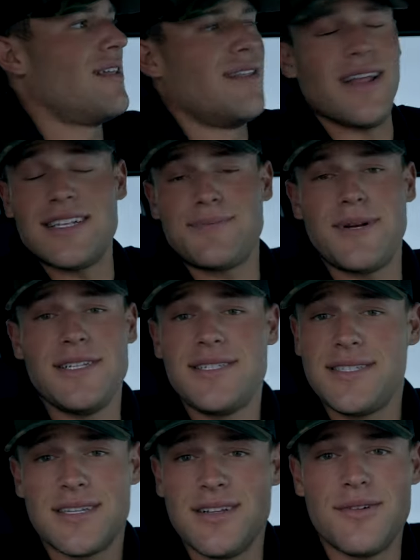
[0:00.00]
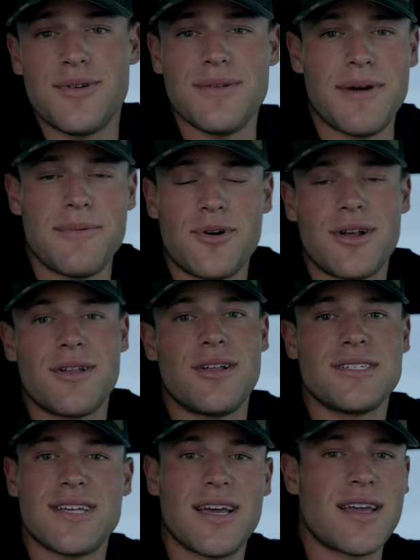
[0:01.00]
that's basically what my morning
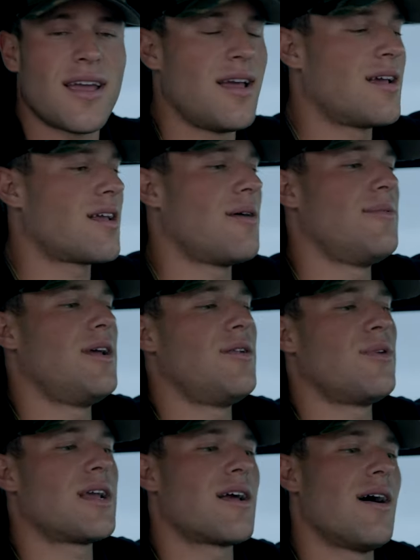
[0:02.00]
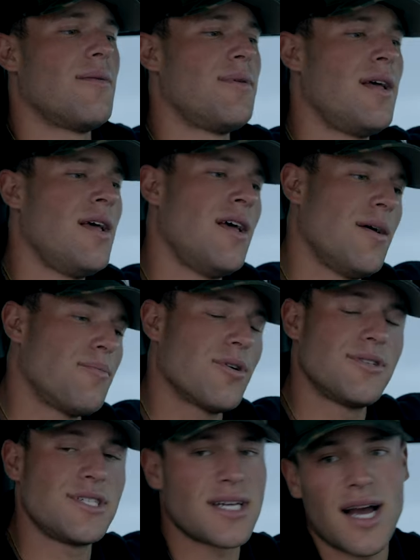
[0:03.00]
looks like. Come in, wake up,
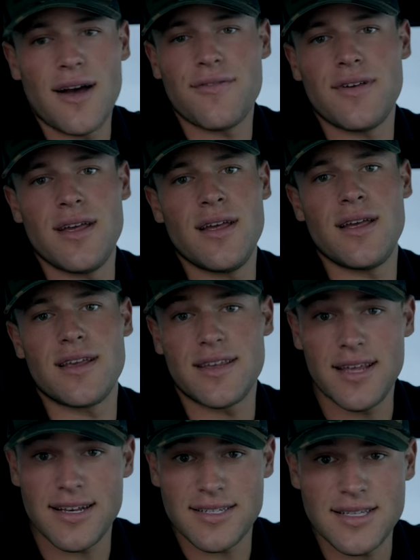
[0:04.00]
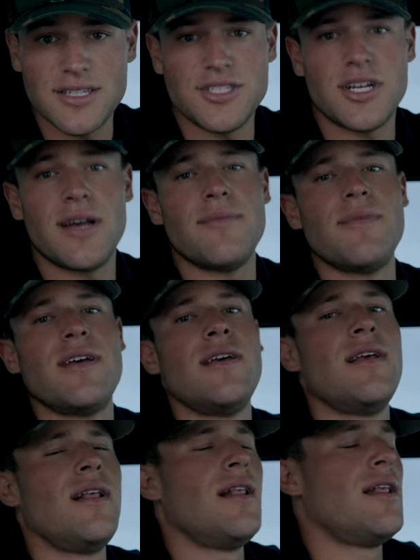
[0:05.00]
protein coffee, get to the gym,
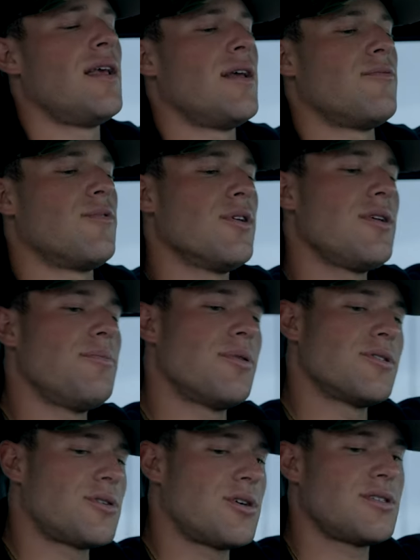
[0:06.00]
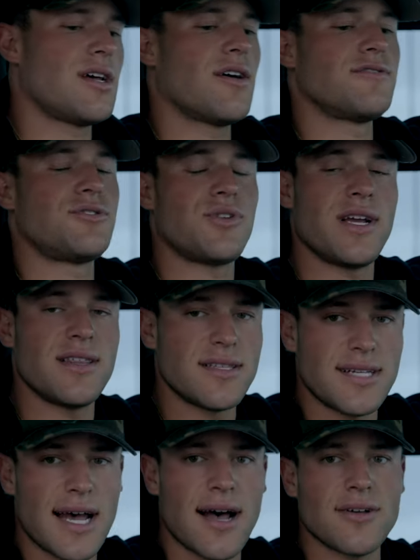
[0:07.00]
really push ourselves, drain the
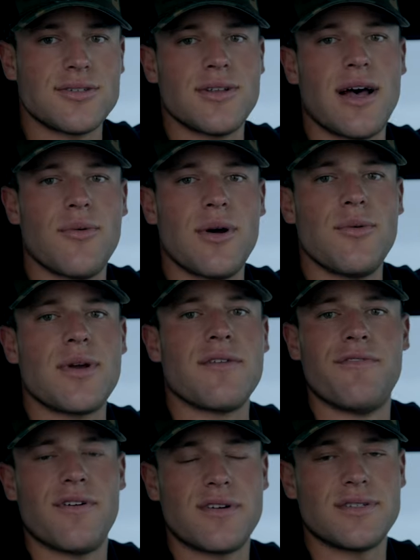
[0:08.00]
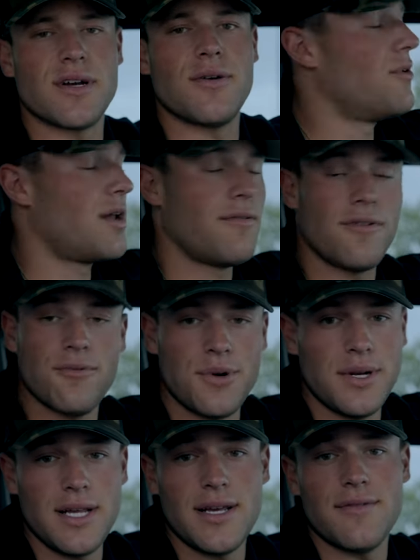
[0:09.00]
towel so that way we can focus on whatever we
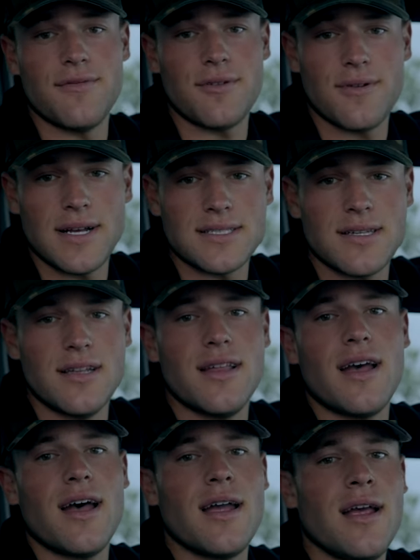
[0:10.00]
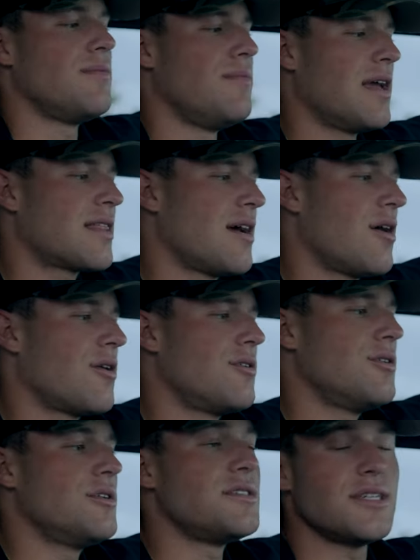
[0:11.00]
need for the rest of the day. Make that harder
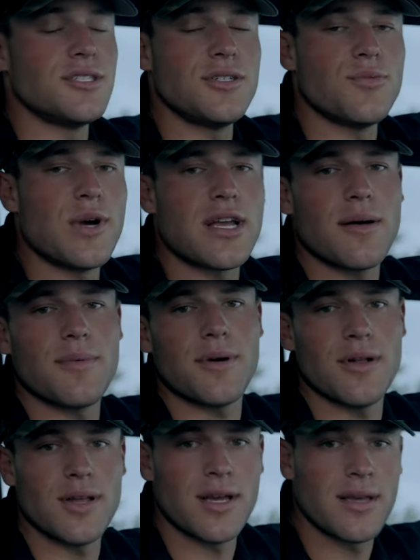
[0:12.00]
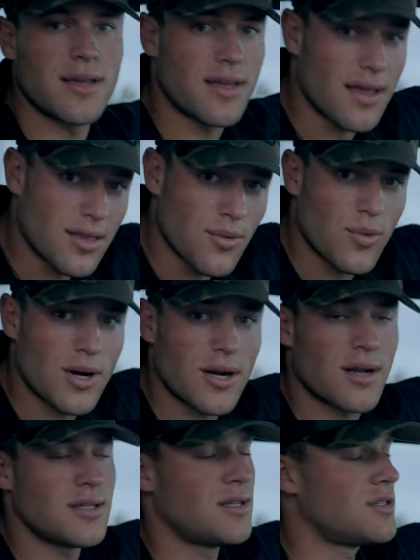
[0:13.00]
decision to wake up early, get the work,
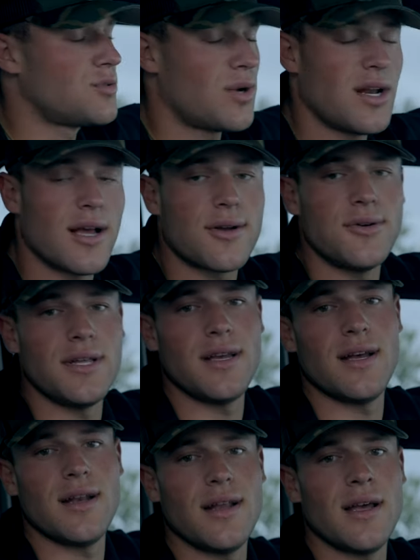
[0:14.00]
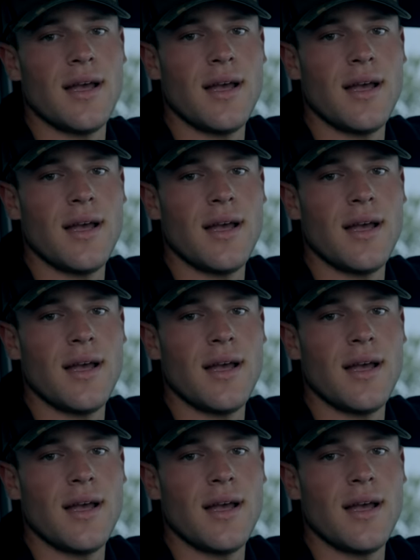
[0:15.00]
sweat equity in,